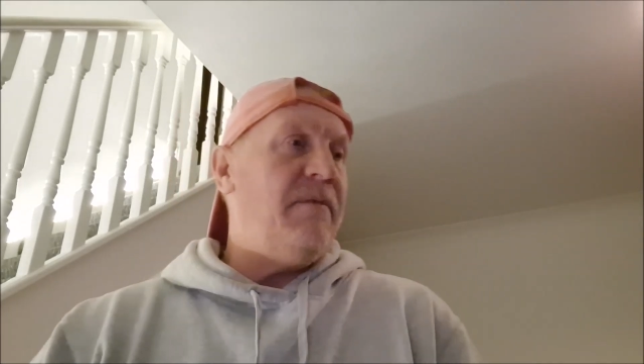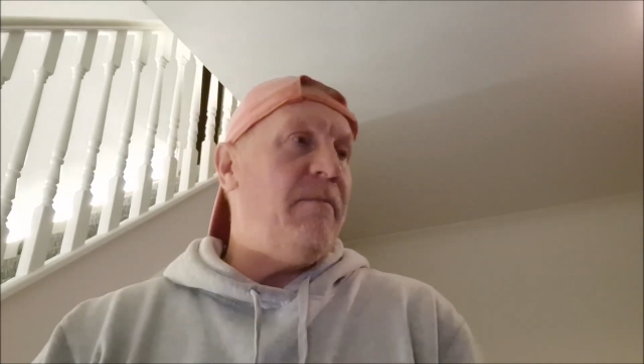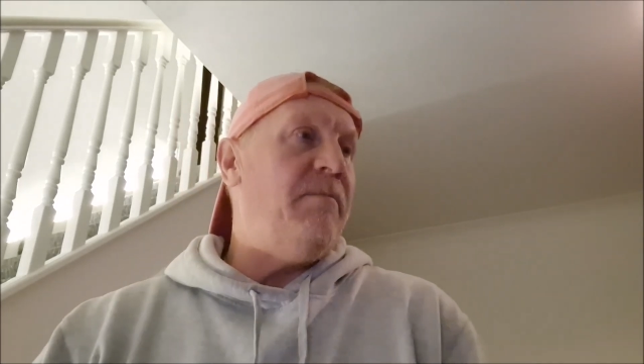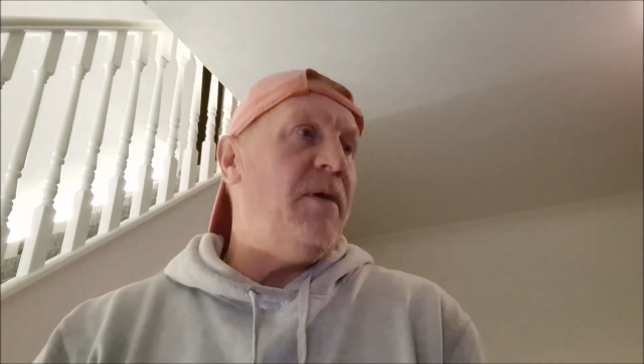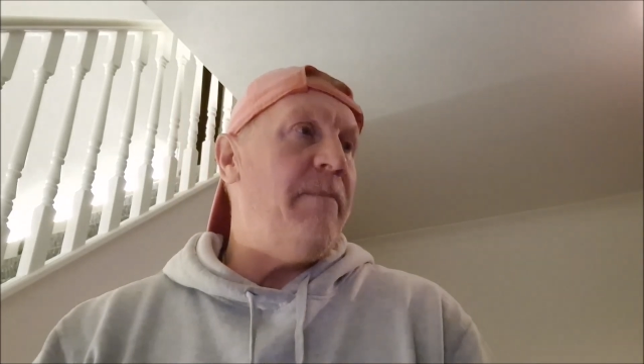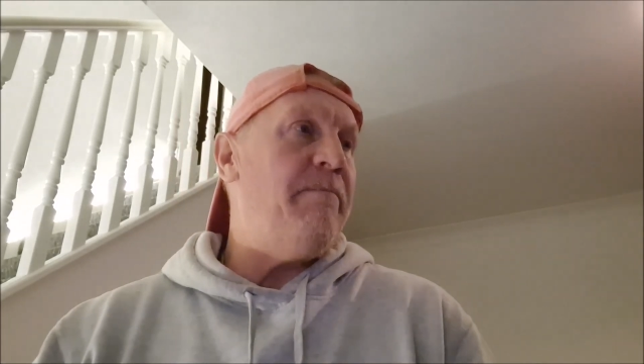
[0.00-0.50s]

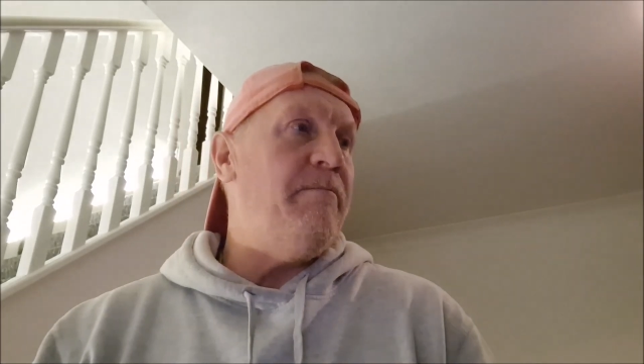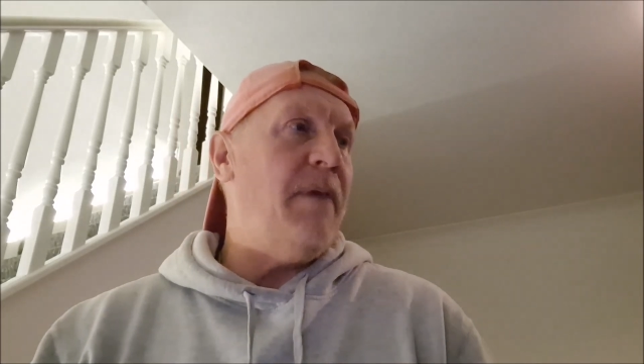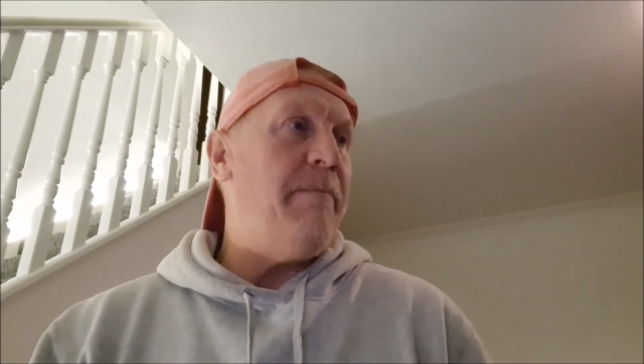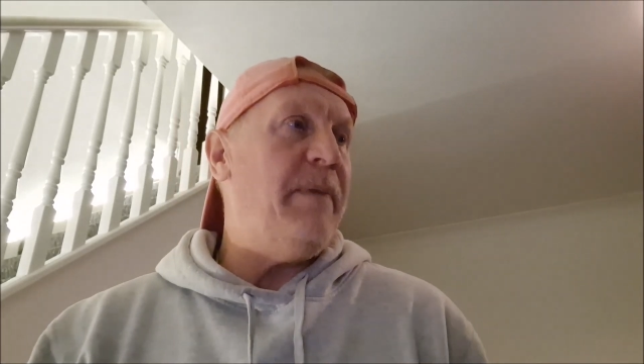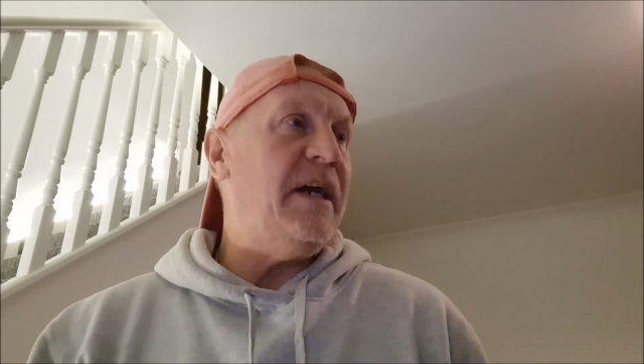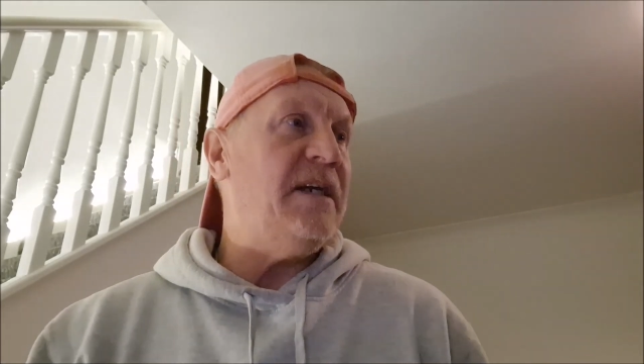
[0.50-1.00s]

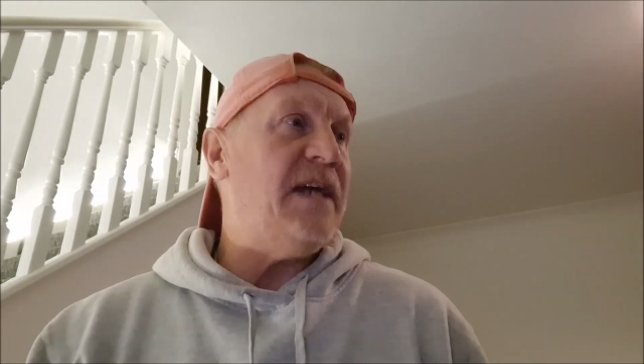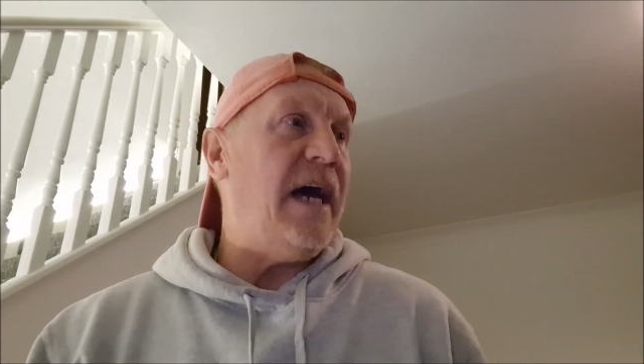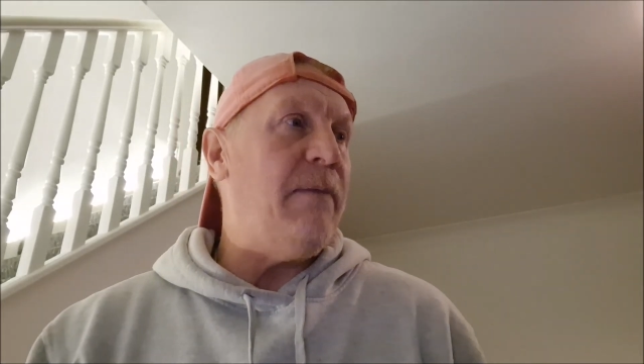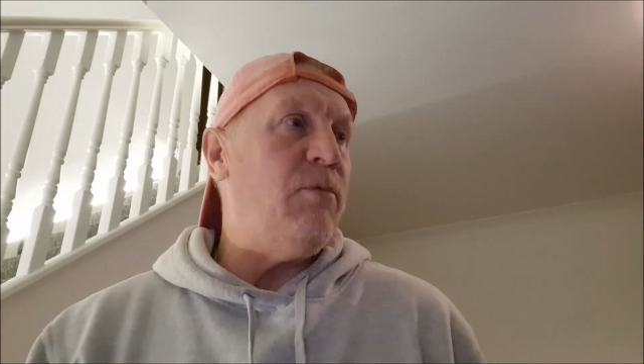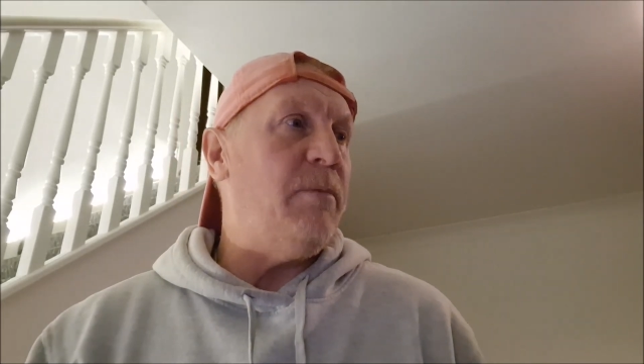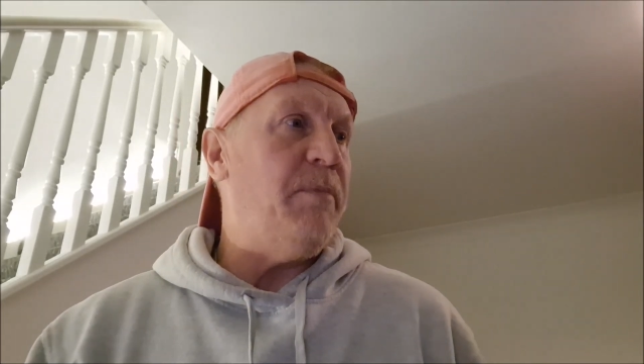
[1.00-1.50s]
my biggest
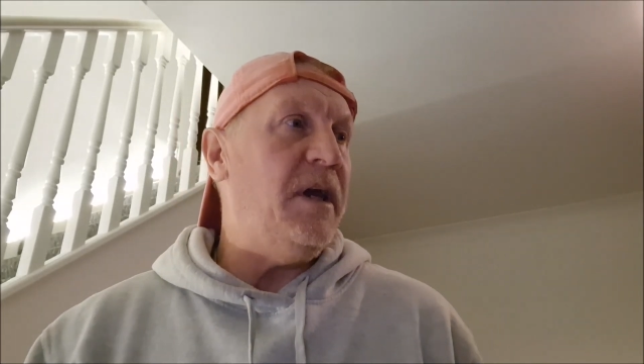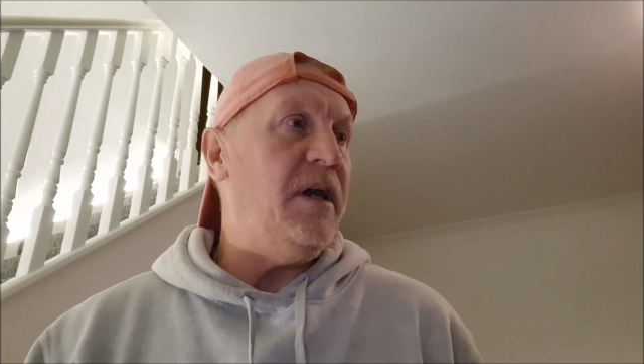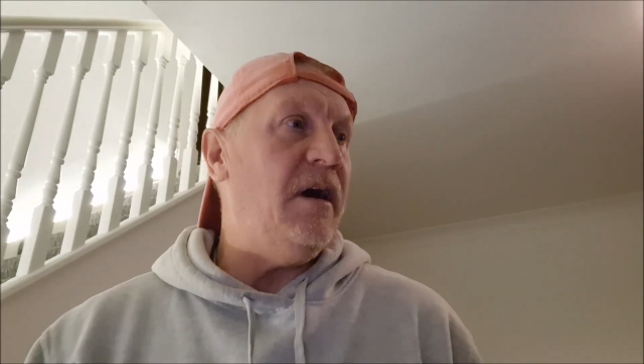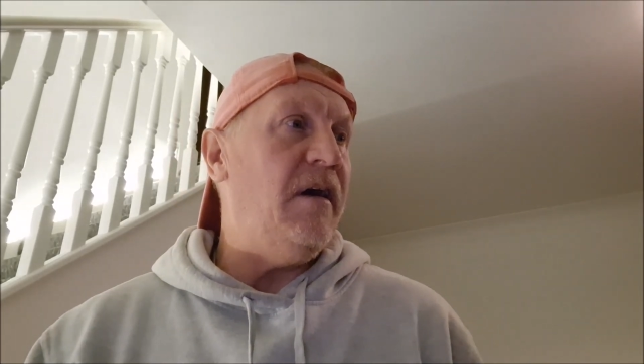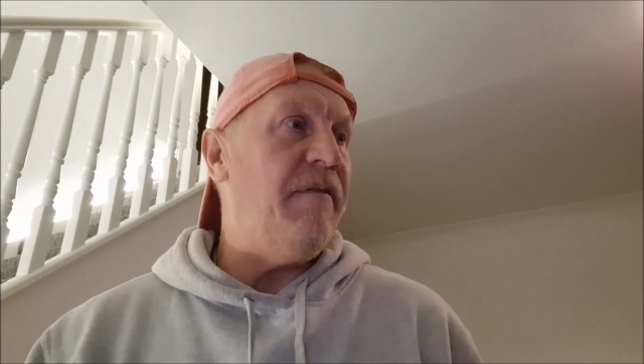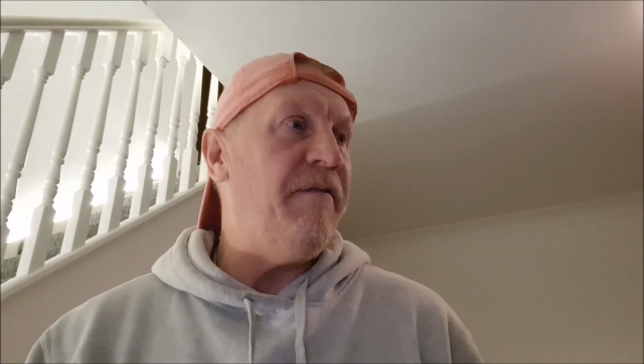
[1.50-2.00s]
aim would be a